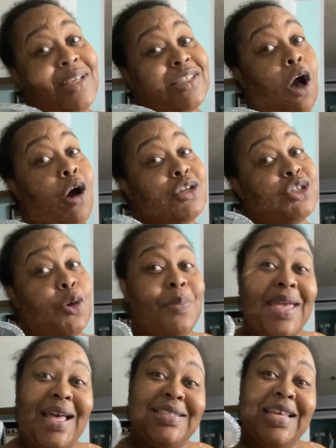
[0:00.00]
It's also
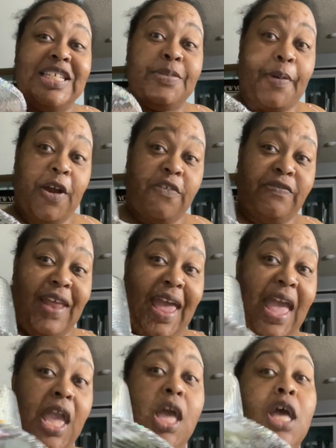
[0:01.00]
Beyonce's
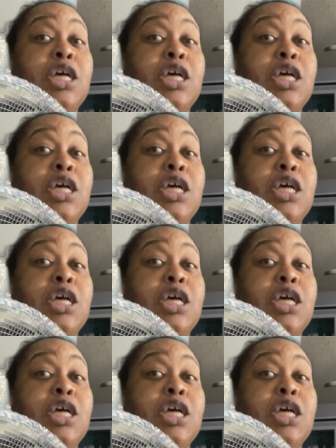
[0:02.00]
birthday,